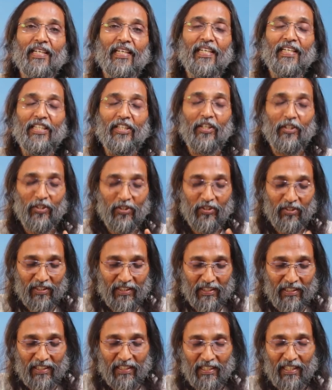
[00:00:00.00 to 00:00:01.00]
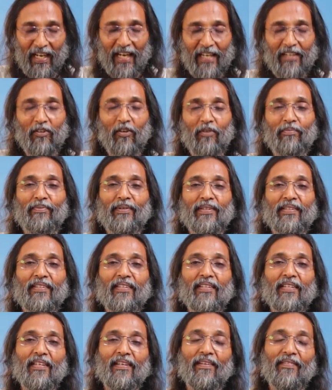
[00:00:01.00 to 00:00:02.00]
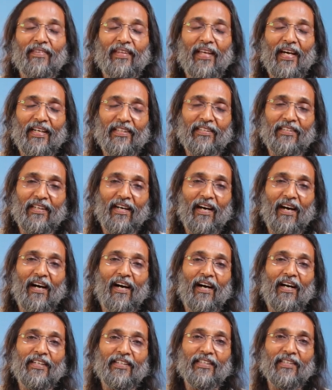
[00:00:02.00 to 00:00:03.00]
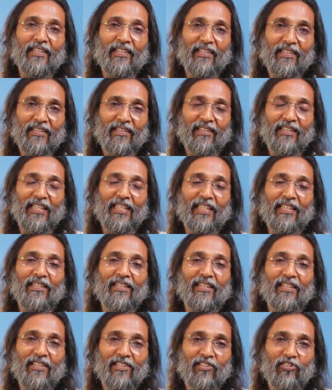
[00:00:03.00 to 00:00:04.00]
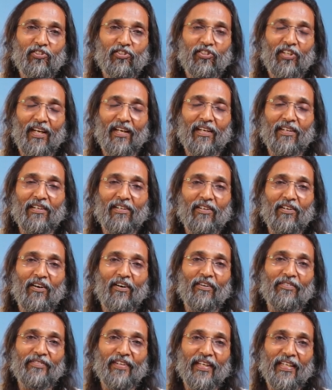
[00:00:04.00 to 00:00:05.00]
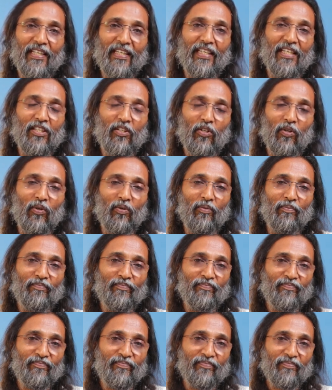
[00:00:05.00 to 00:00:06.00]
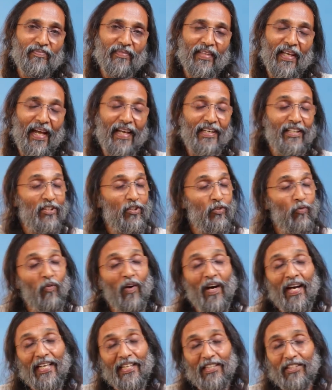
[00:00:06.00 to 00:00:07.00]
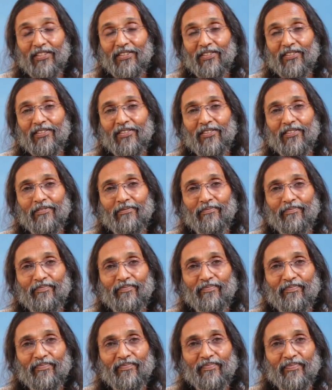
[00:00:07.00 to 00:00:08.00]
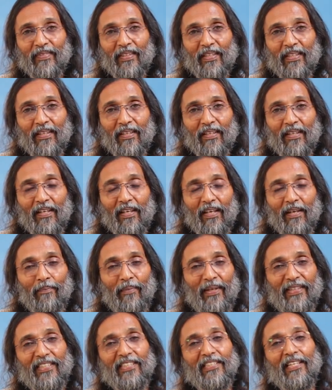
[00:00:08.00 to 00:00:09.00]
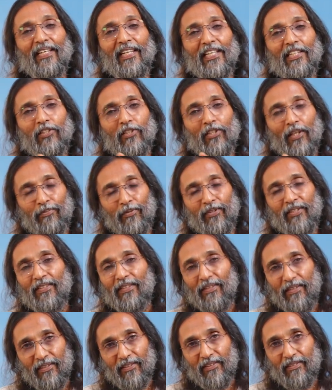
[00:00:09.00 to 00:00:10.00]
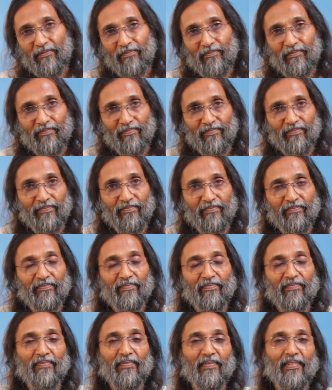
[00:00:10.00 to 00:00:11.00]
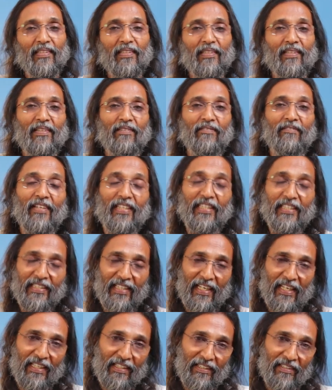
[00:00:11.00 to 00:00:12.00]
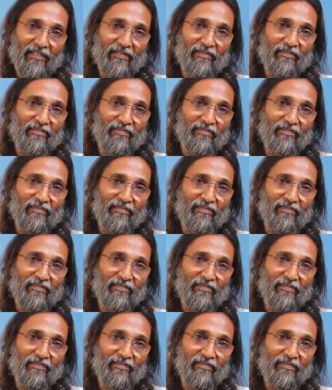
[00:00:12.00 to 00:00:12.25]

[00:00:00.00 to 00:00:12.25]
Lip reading: in order to crack open that hard, thick shell of the ego and its violence. But these are exceptions, very rare.